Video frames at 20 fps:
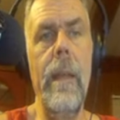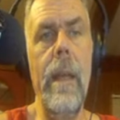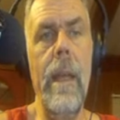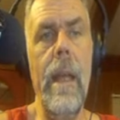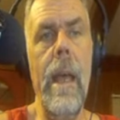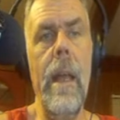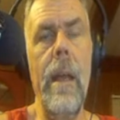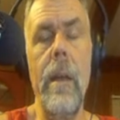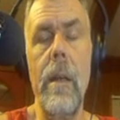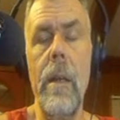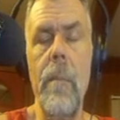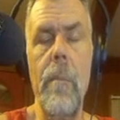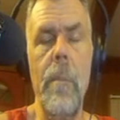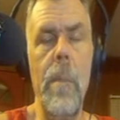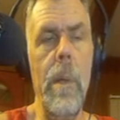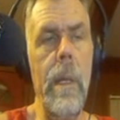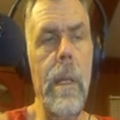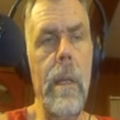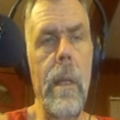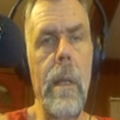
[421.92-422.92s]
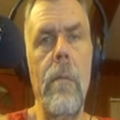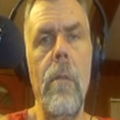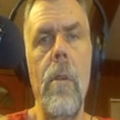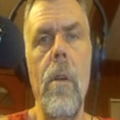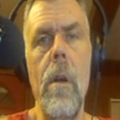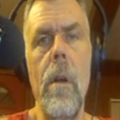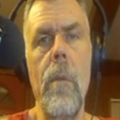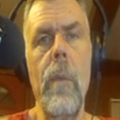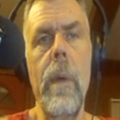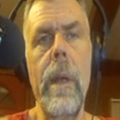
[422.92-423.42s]
they had it completely
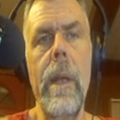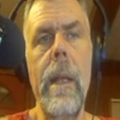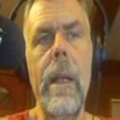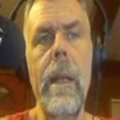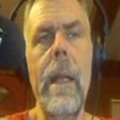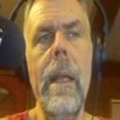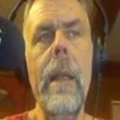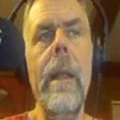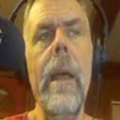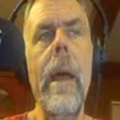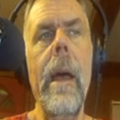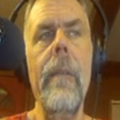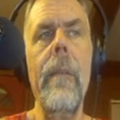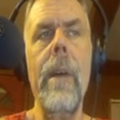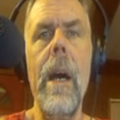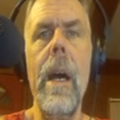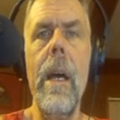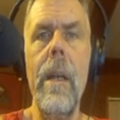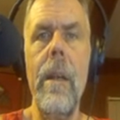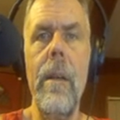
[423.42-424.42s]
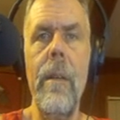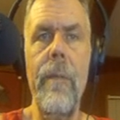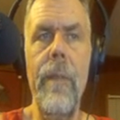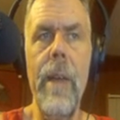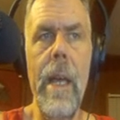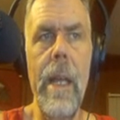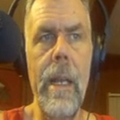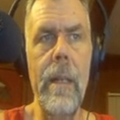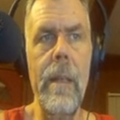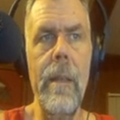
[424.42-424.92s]
wrong. We need to have higher
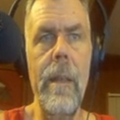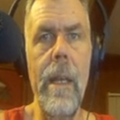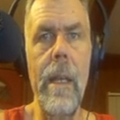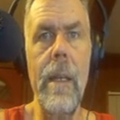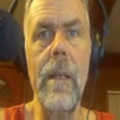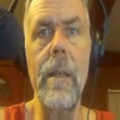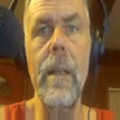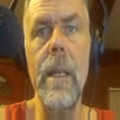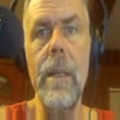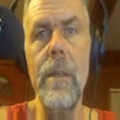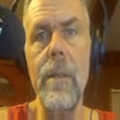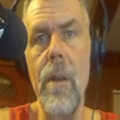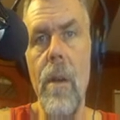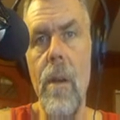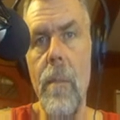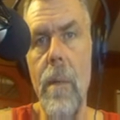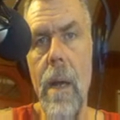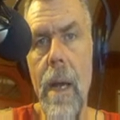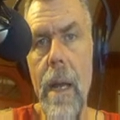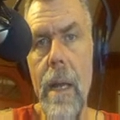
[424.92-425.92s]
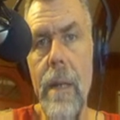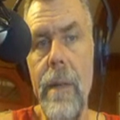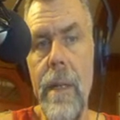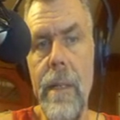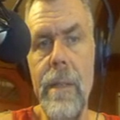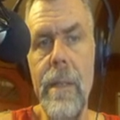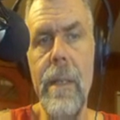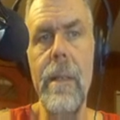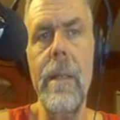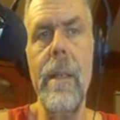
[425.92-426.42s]
fat intake and less
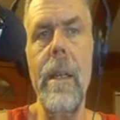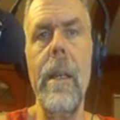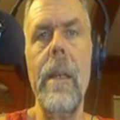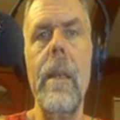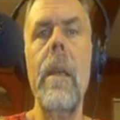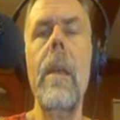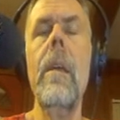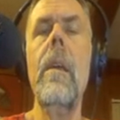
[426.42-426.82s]
carbohydrates intake,